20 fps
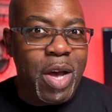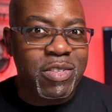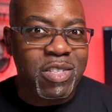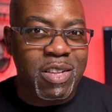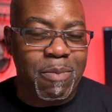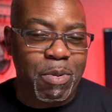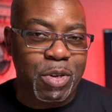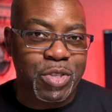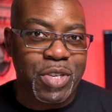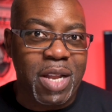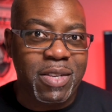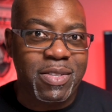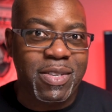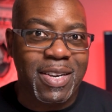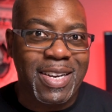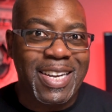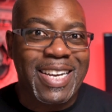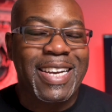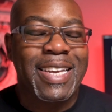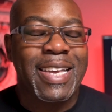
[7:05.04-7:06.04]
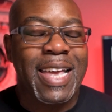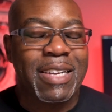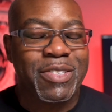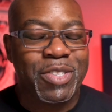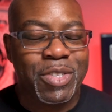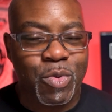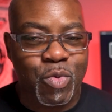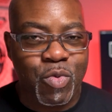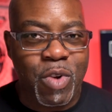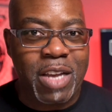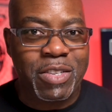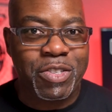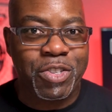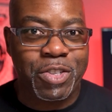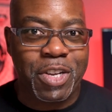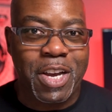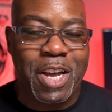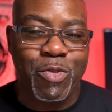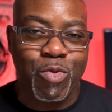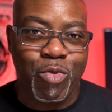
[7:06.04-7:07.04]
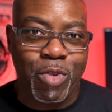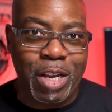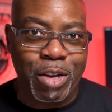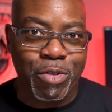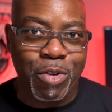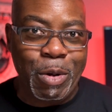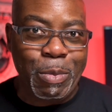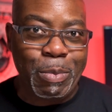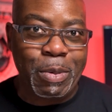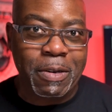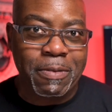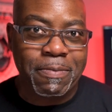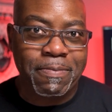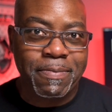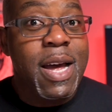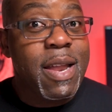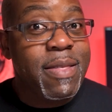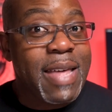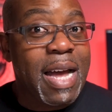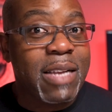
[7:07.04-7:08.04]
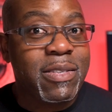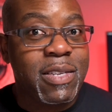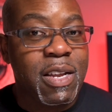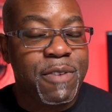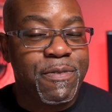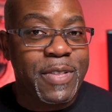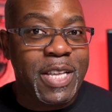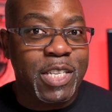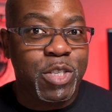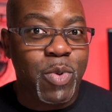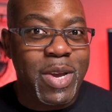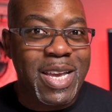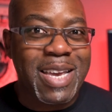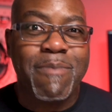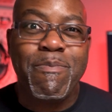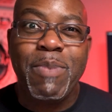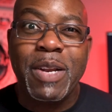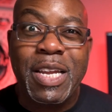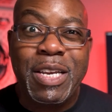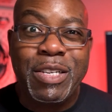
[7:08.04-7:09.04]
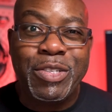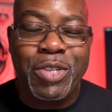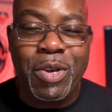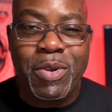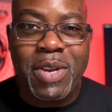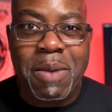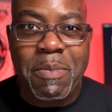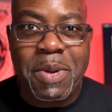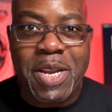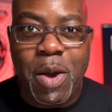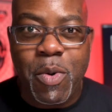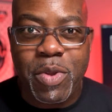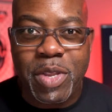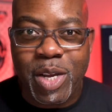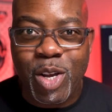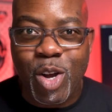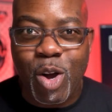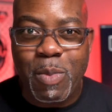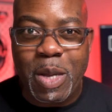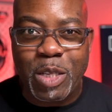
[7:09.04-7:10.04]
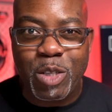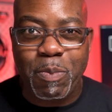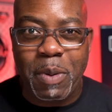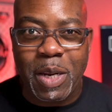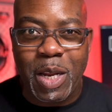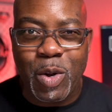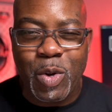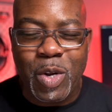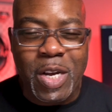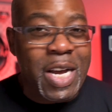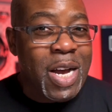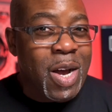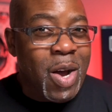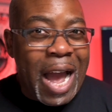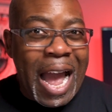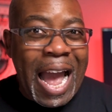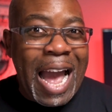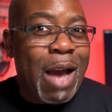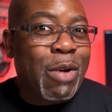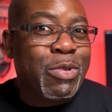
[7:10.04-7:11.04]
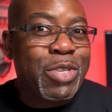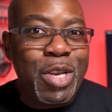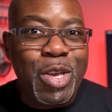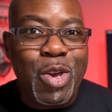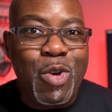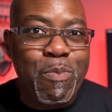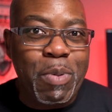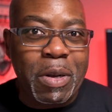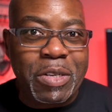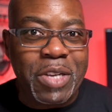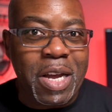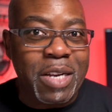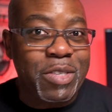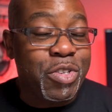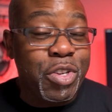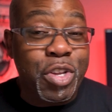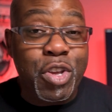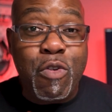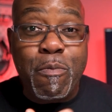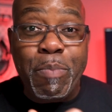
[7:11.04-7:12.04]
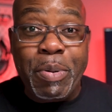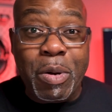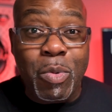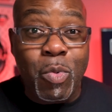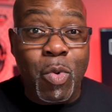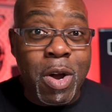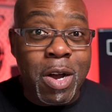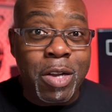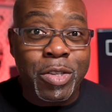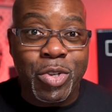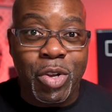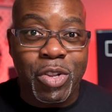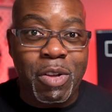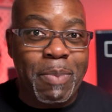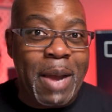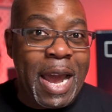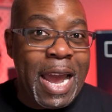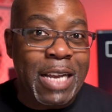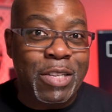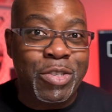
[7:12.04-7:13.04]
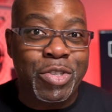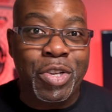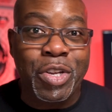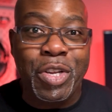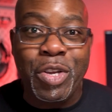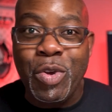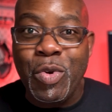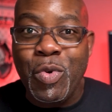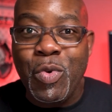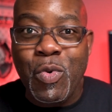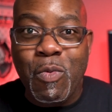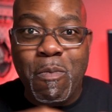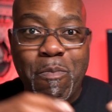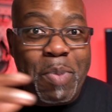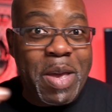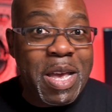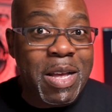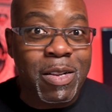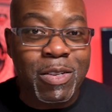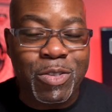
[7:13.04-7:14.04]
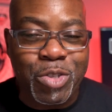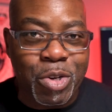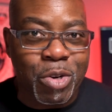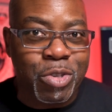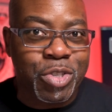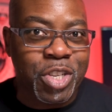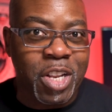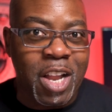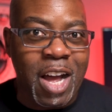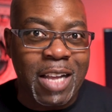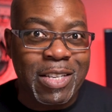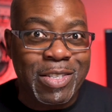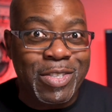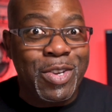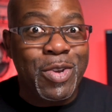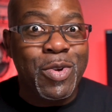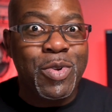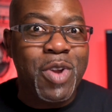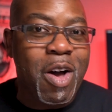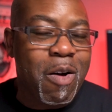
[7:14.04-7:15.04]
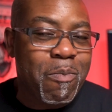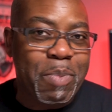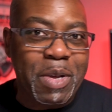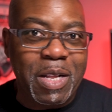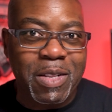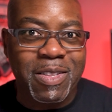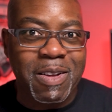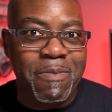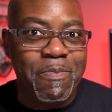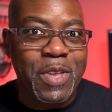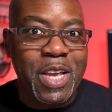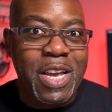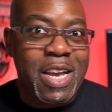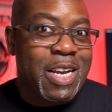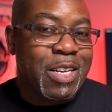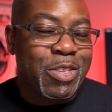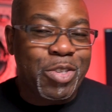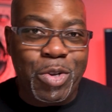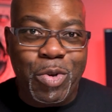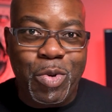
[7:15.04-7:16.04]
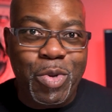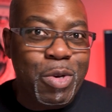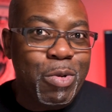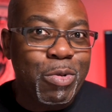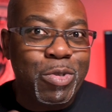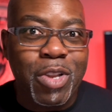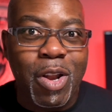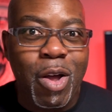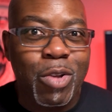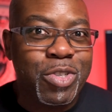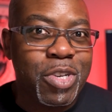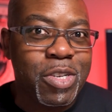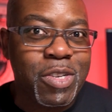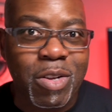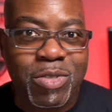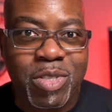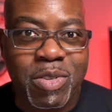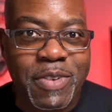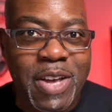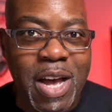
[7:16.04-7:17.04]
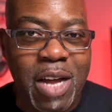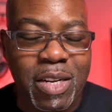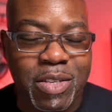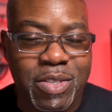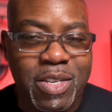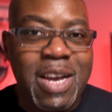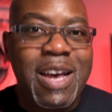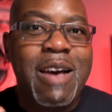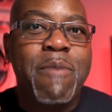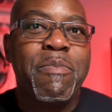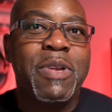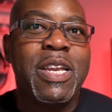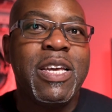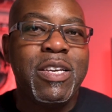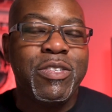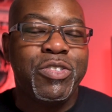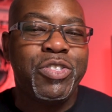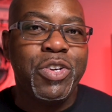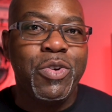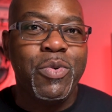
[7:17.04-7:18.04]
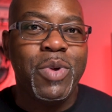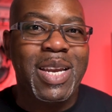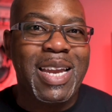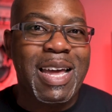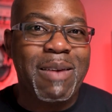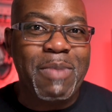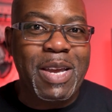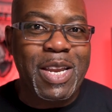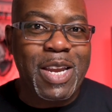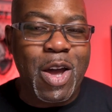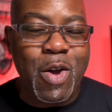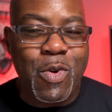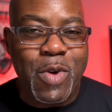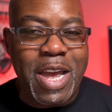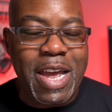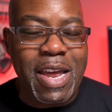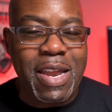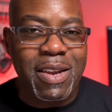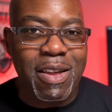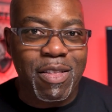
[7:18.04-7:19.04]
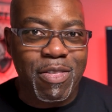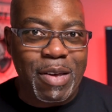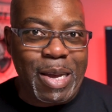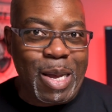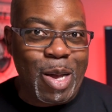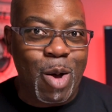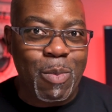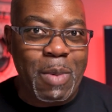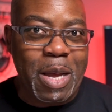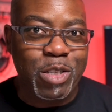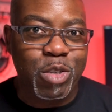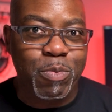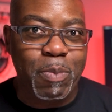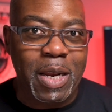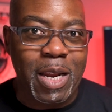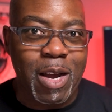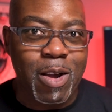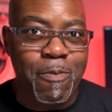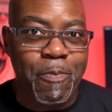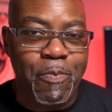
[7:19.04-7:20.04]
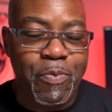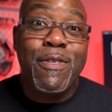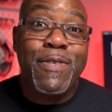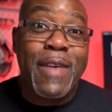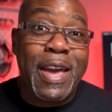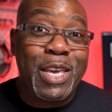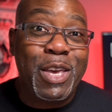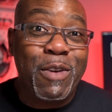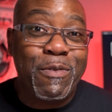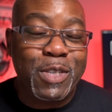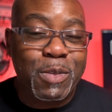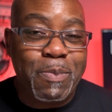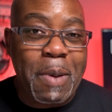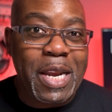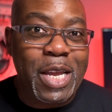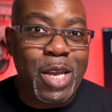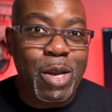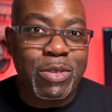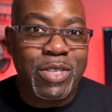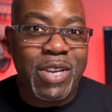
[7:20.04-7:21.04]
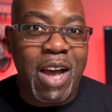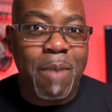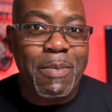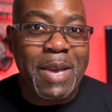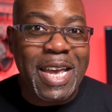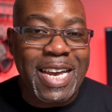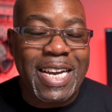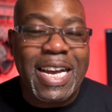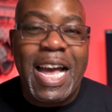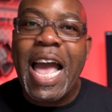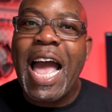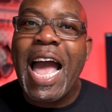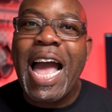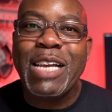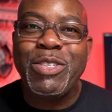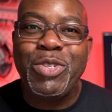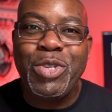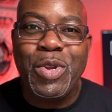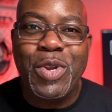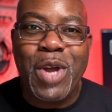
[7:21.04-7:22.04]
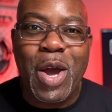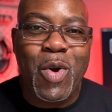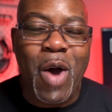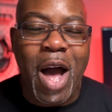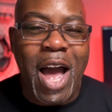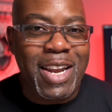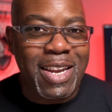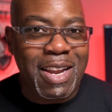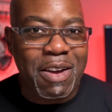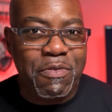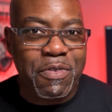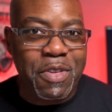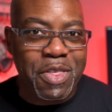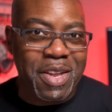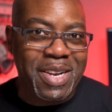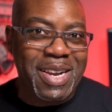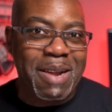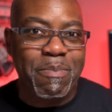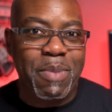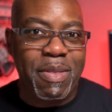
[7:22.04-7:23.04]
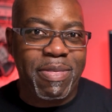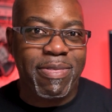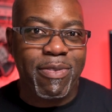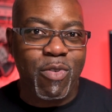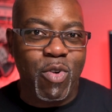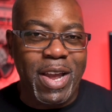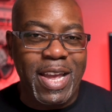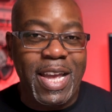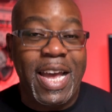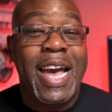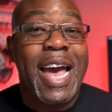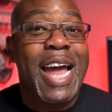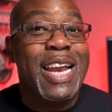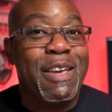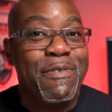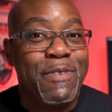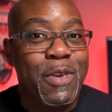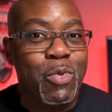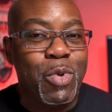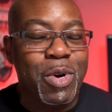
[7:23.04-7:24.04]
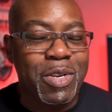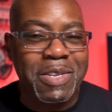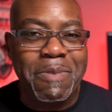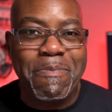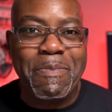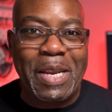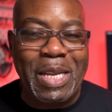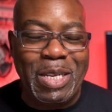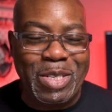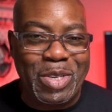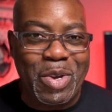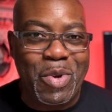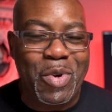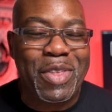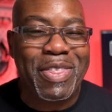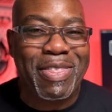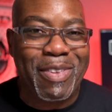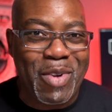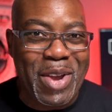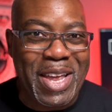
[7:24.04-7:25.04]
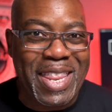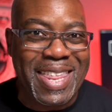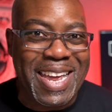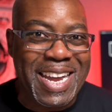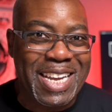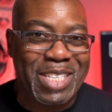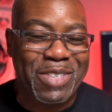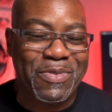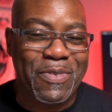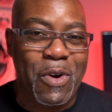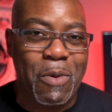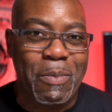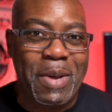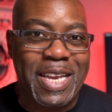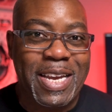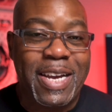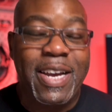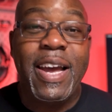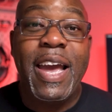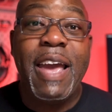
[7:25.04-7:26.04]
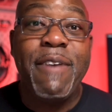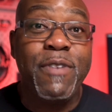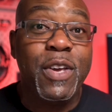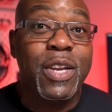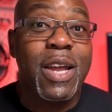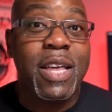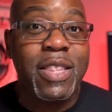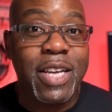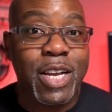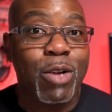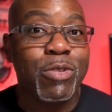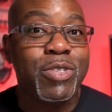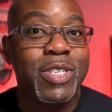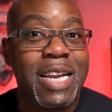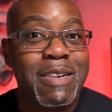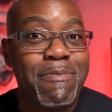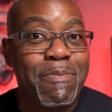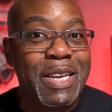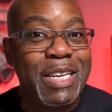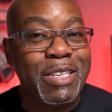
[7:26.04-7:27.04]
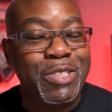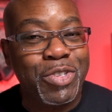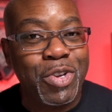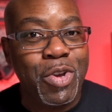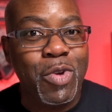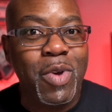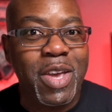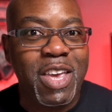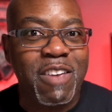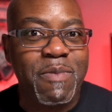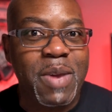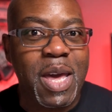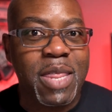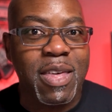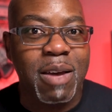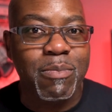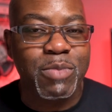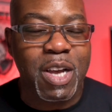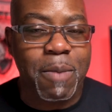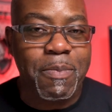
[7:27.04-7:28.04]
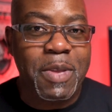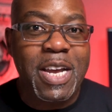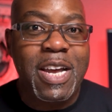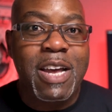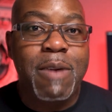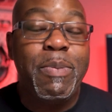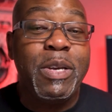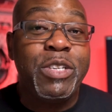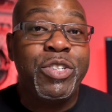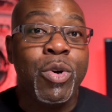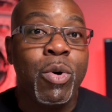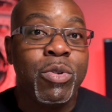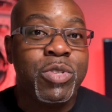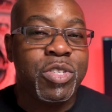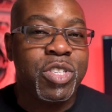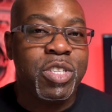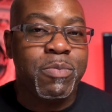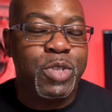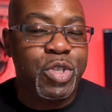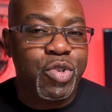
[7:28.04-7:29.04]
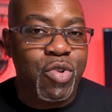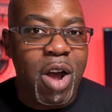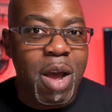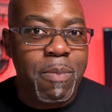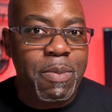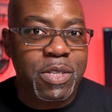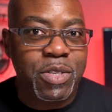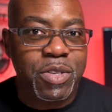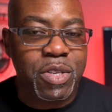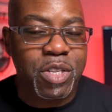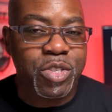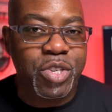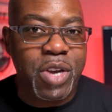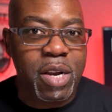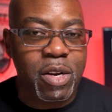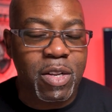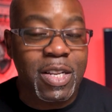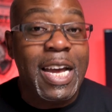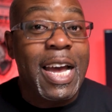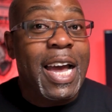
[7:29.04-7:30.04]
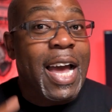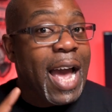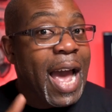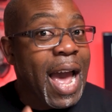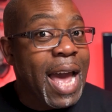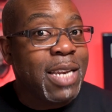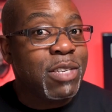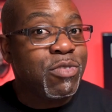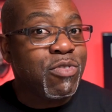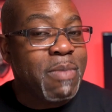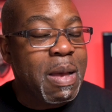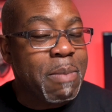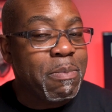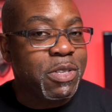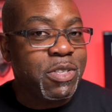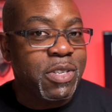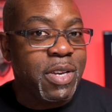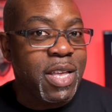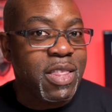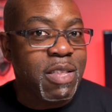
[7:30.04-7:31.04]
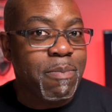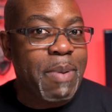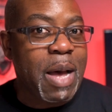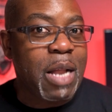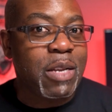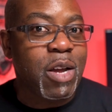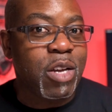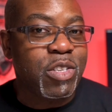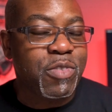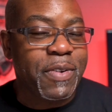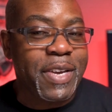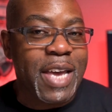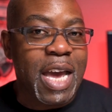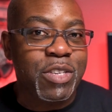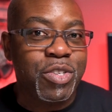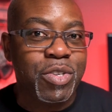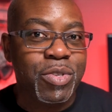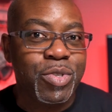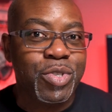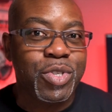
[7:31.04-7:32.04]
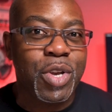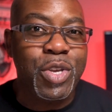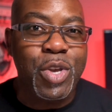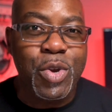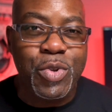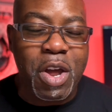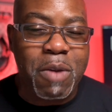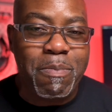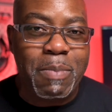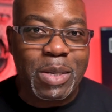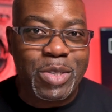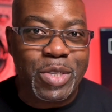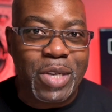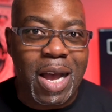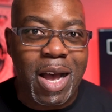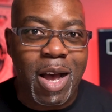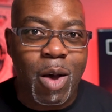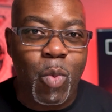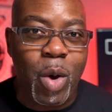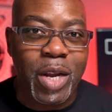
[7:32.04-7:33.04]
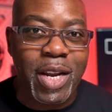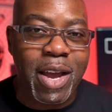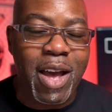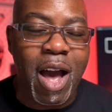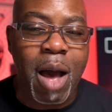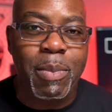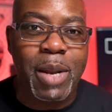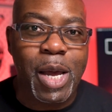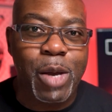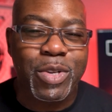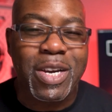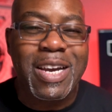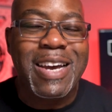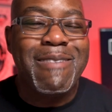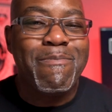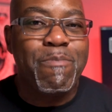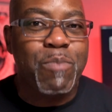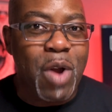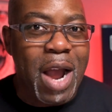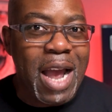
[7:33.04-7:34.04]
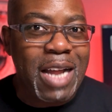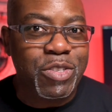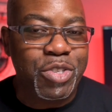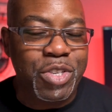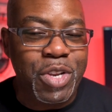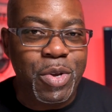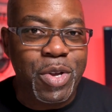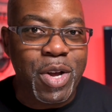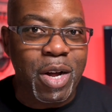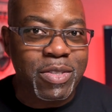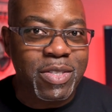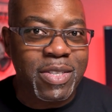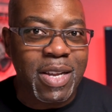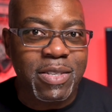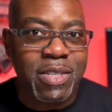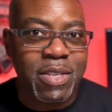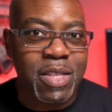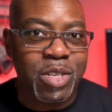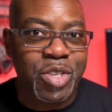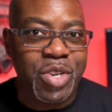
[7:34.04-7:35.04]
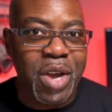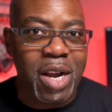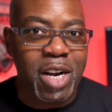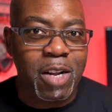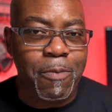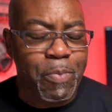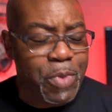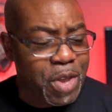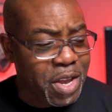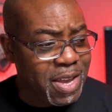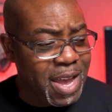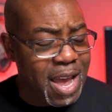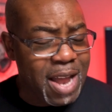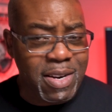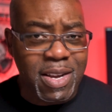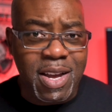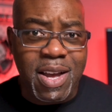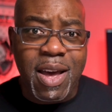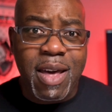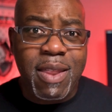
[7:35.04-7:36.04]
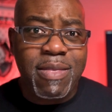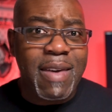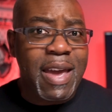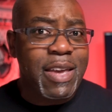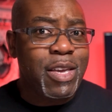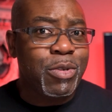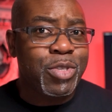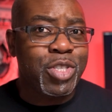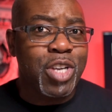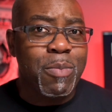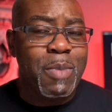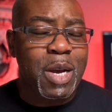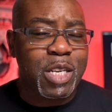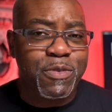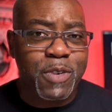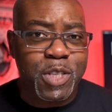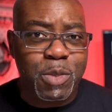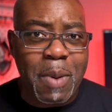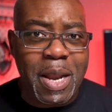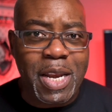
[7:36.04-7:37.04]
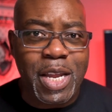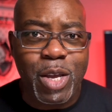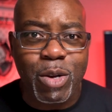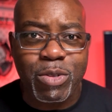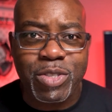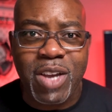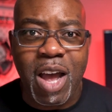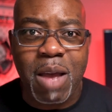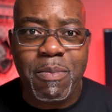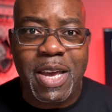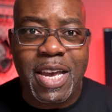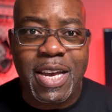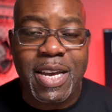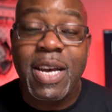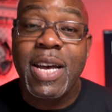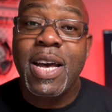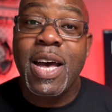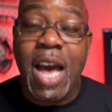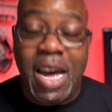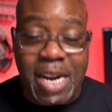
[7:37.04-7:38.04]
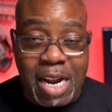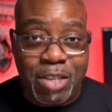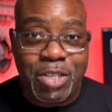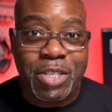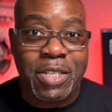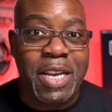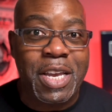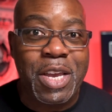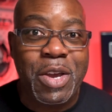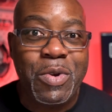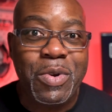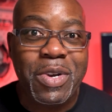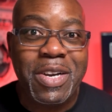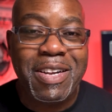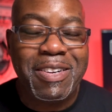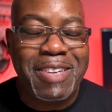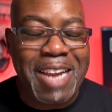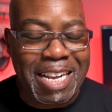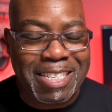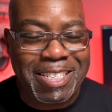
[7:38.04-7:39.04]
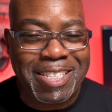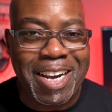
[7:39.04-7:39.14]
as the presenter, gets to rest and regroup. And that's it for this week. Please do let me know in the comments below, how do you present? Do you put words on a page? Do you build your slides? Do you not build them? Do you use lots and lots of colors? Please do let me know in the comments below. Thank you for spending your time here. As you know, I love the number 3. And if you would, please do 3 things for me. If you like the content, please do give me a thumbs up. Be sure to subscribe to the channel and remember to hit the bell notification so you don't miss out on when I upload brand new content to the channel. Again, thank you so much for spending your time here, and I'll see you next